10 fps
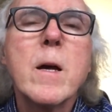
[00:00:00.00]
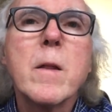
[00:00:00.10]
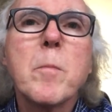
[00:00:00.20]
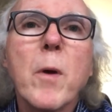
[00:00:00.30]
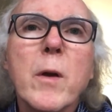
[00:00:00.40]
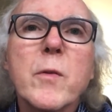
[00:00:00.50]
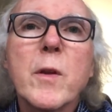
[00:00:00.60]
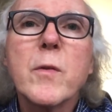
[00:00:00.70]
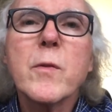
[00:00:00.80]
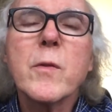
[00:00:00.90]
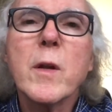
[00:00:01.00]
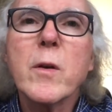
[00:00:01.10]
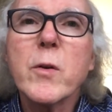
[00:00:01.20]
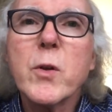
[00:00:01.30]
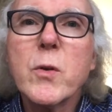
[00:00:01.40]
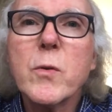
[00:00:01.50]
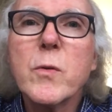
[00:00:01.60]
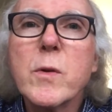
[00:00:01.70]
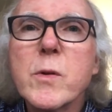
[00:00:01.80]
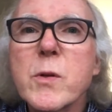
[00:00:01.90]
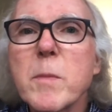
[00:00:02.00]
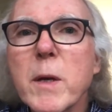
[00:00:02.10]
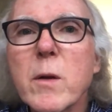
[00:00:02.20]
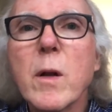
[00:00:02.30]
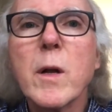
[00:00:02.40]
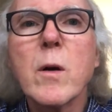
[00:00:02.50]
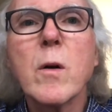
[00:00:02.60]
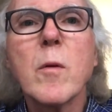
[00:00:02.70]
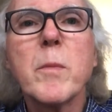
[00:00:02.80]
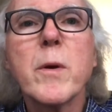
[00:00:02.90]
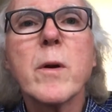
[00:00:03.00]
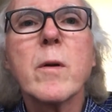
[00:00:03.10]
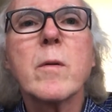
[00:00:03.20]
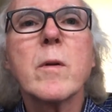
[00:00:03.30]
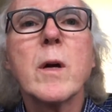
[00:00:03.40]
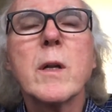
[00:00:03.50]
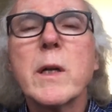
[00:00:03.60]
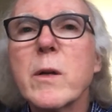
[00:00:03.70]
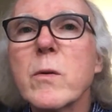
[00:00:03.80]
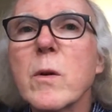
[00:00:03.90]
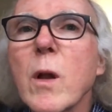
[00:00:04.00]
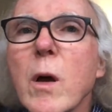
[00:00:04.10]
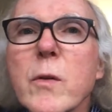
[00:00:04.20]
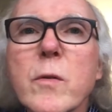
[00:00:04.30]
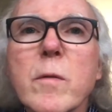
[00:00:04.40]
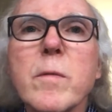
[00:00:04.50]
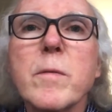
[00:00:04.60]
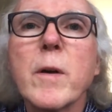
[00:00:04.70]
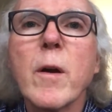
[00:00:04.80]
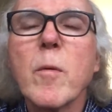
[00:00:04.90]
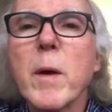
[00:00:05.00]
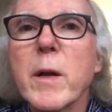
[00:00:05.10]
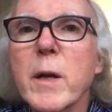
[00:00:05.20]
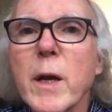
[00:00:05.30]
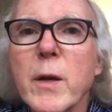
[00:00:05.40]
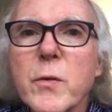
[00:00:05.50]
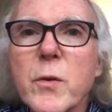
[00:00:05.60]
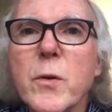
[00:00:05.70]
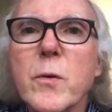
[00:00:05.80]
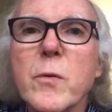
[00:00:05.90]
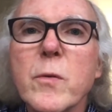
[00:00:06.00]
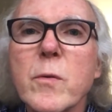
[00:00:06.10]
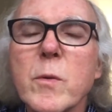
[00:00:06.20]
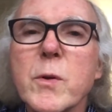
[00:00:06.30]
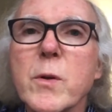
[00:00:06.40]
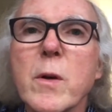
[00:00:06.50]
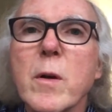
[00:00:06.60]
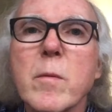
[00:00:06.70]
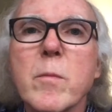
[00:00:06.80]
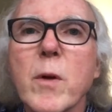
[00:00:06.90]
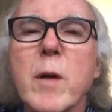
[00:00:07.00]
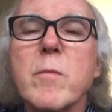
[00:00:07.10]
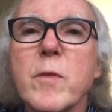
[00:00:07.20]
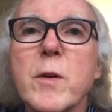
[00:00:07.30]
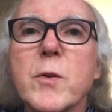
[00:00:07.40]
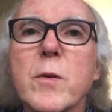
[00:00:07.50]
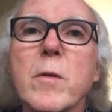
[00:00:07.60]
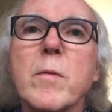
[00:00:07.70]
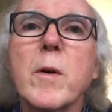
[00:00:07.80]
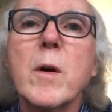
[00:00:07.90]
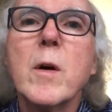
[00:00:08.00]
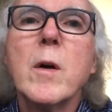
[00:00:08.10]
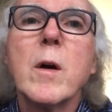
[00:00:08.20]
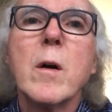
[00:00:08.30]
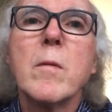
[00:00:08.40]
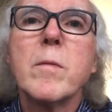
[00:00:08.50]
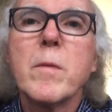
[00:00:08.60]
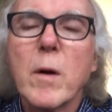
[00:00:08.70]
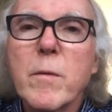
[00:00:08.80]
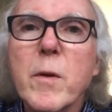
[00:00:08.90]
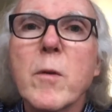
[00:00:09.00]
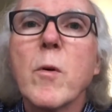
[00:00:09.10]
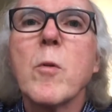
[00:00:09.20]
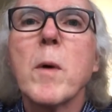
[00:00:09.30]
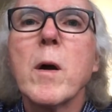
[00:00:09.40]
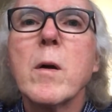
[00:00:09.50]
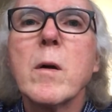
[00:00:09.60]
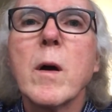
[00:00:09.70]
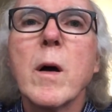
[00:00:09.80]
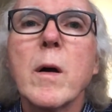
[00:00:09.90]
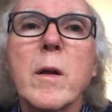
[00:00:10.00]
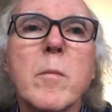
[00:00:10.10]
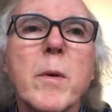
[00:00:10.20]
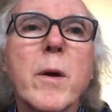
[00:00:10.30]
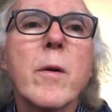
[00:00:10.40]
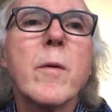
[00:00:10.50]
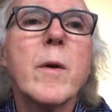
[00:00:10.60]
The processes that are used to make non-alcohol beer lead to a loss of aromatic esters, which are a prime feature of the aroma in beer,